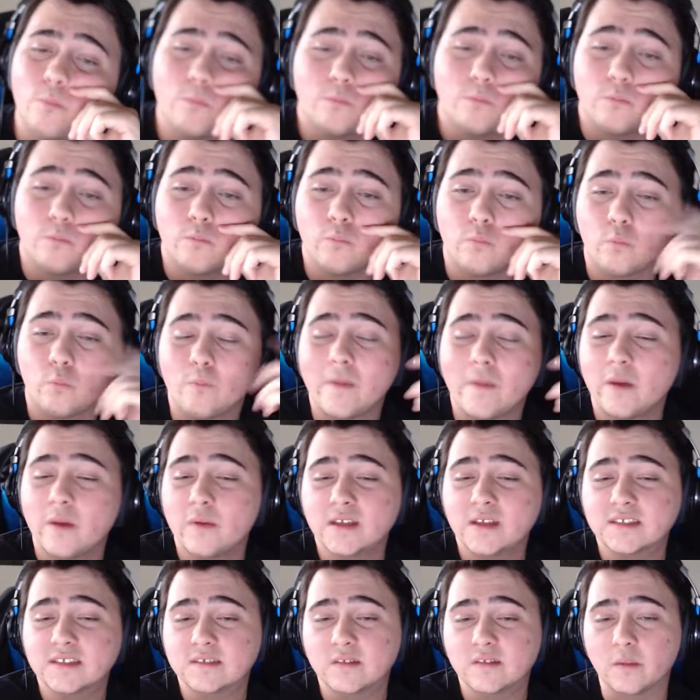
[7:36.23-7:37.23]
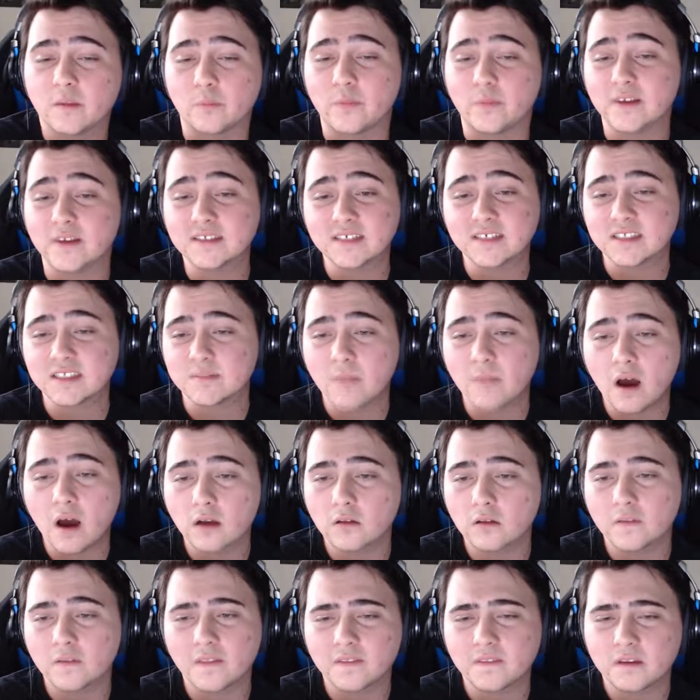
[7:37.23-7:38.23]
Maybe it's the business
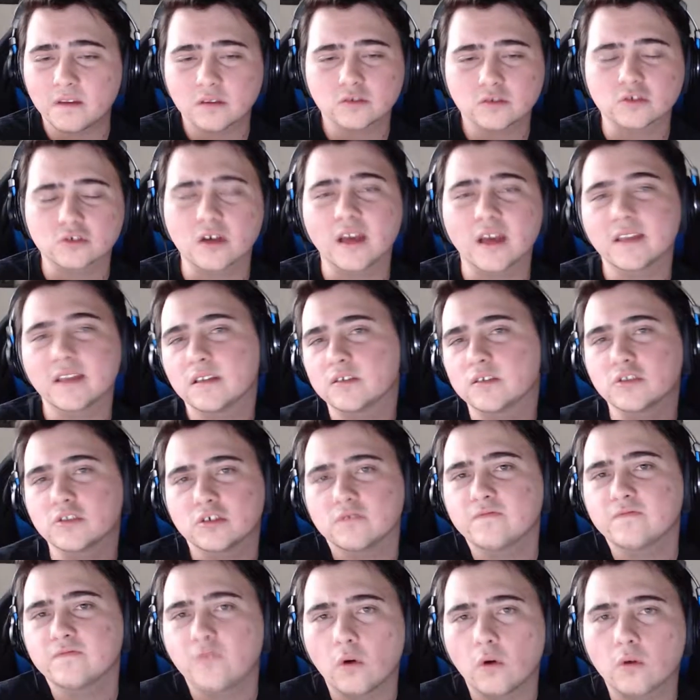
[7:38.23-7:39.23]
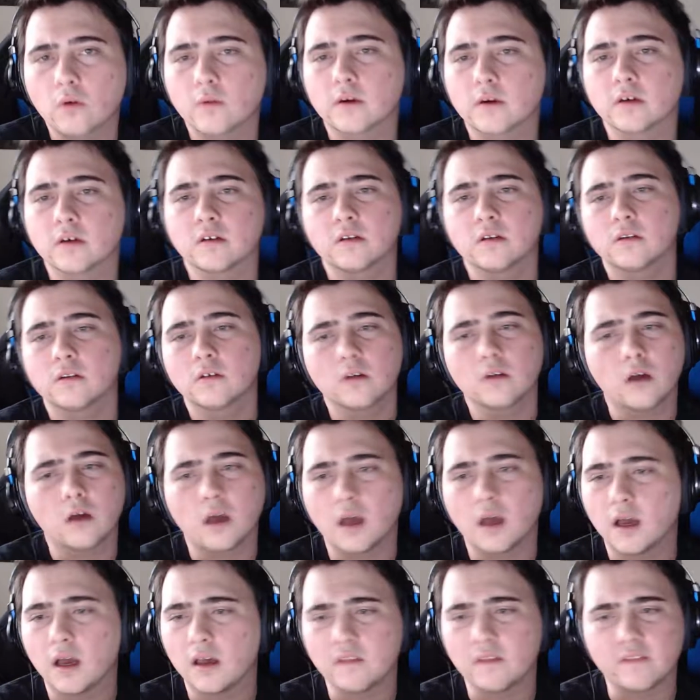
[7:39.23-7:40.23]
model that they're trying to shoot forward.
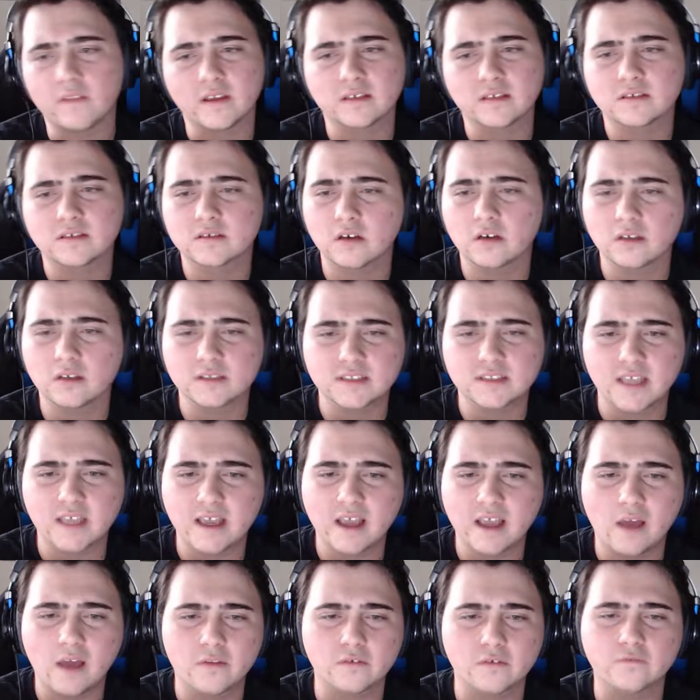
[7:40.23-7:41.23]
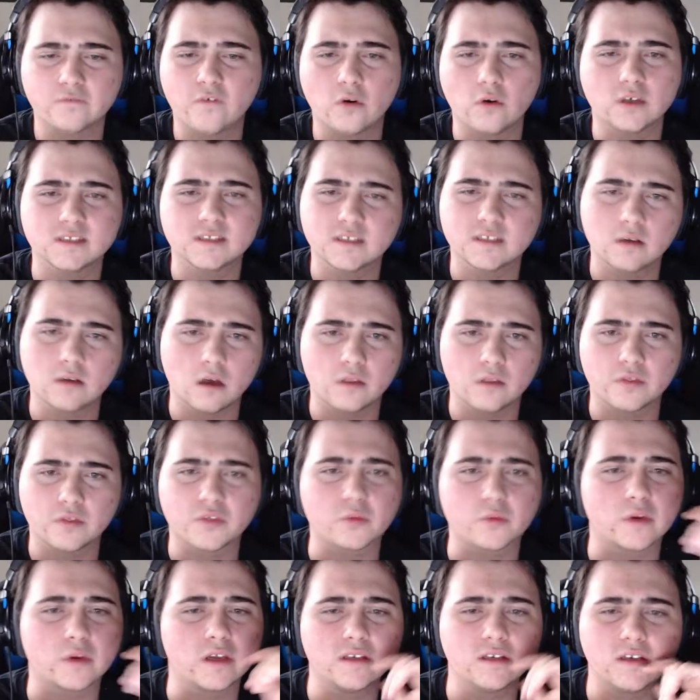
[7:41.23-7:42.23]
They start saying how they're focusing on
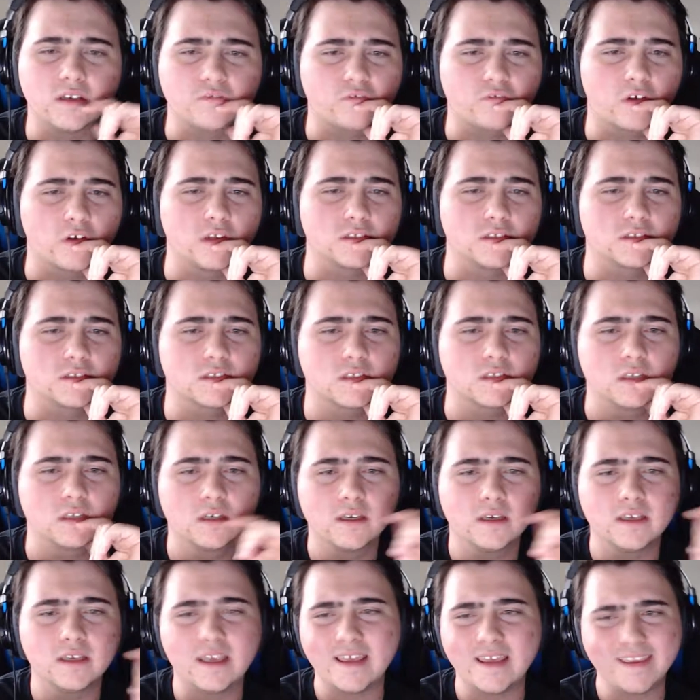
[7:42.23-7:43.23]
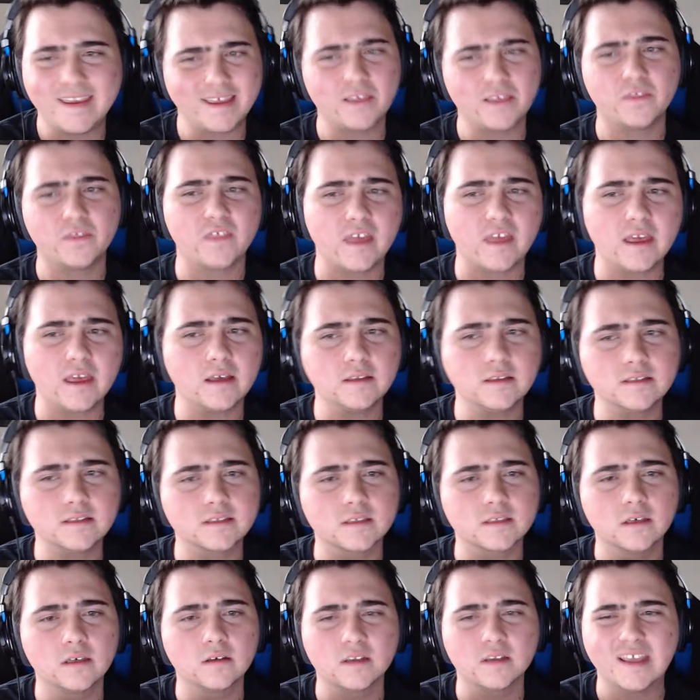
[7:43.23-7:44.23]
3 different key
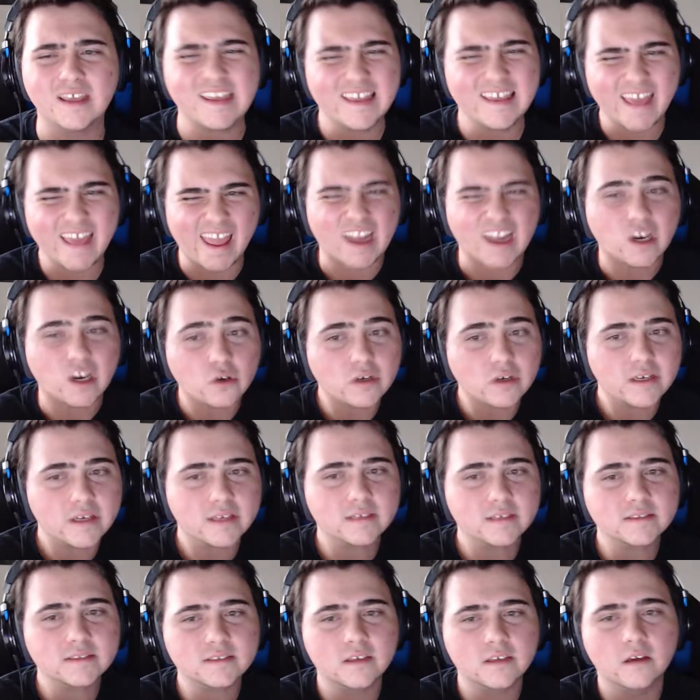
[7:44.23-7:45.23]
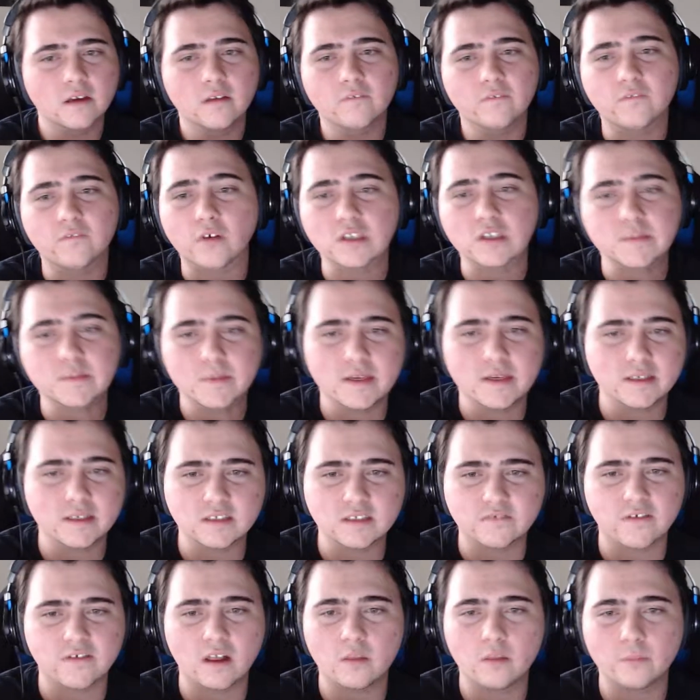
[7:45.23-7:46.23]
things, key areas. First being
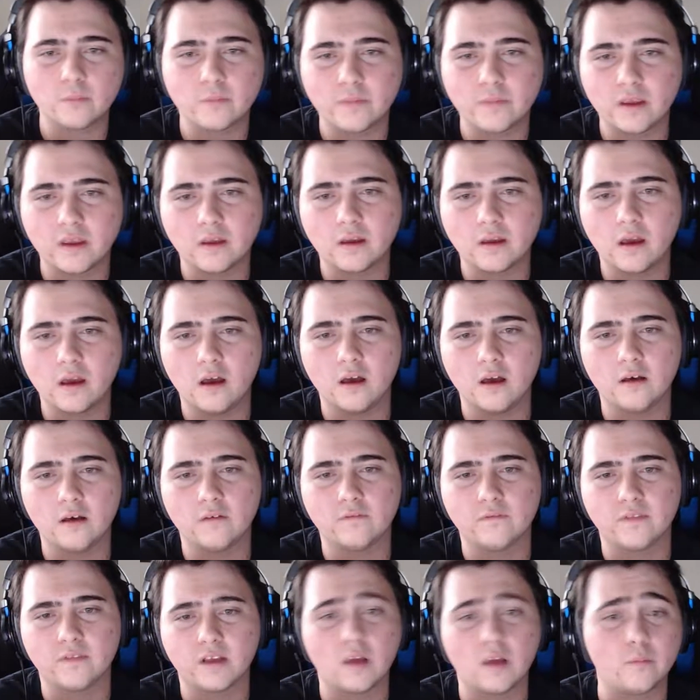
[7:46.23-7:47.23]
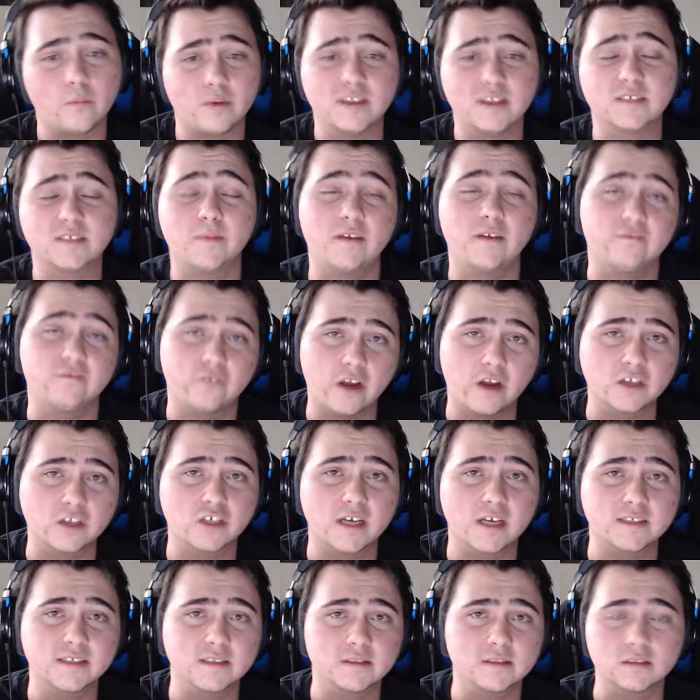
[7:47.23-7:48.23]
developing of the company's main
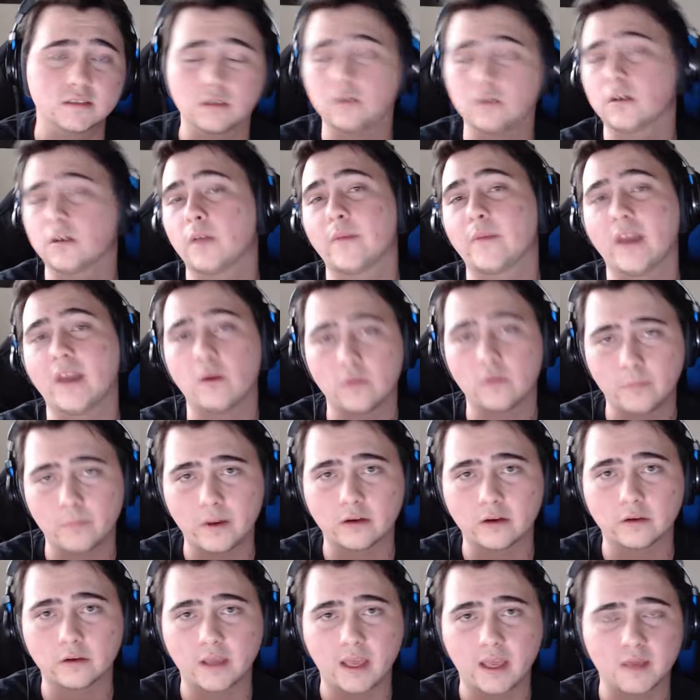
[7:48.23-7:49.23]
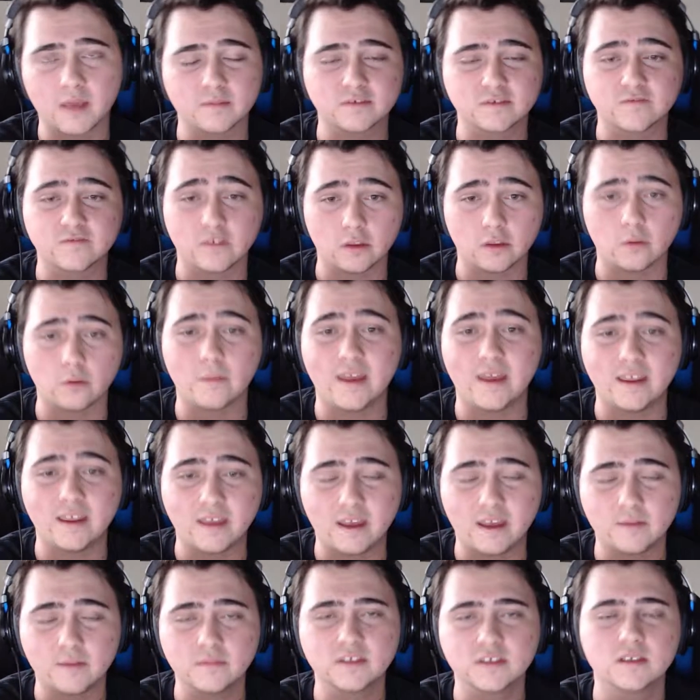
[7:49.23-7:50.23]
franchises, so coming out with better games for their main
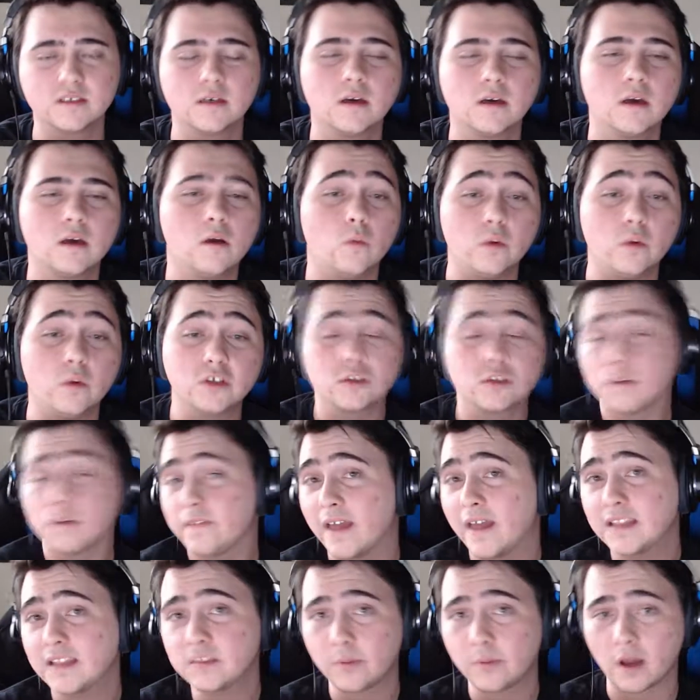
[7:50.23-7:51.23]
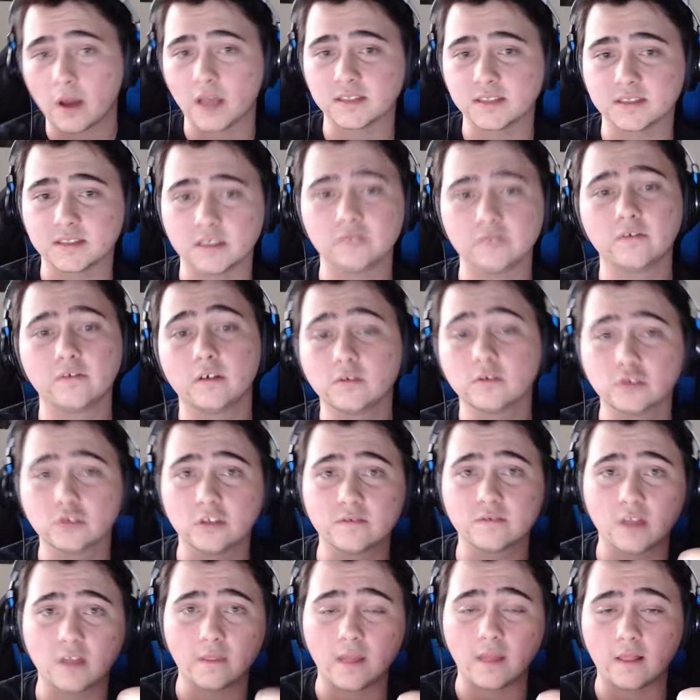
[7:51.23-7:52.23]
games, which that's a positive. Should
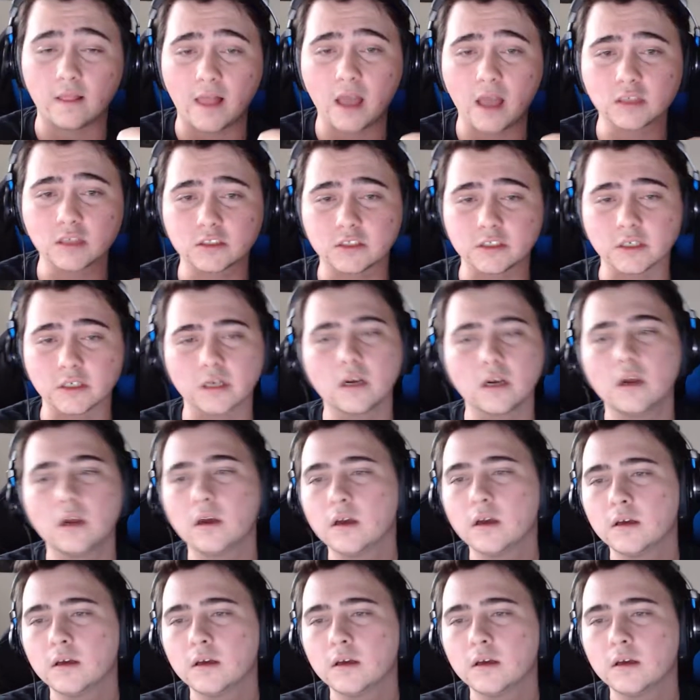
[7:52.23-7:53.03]
have done that last year.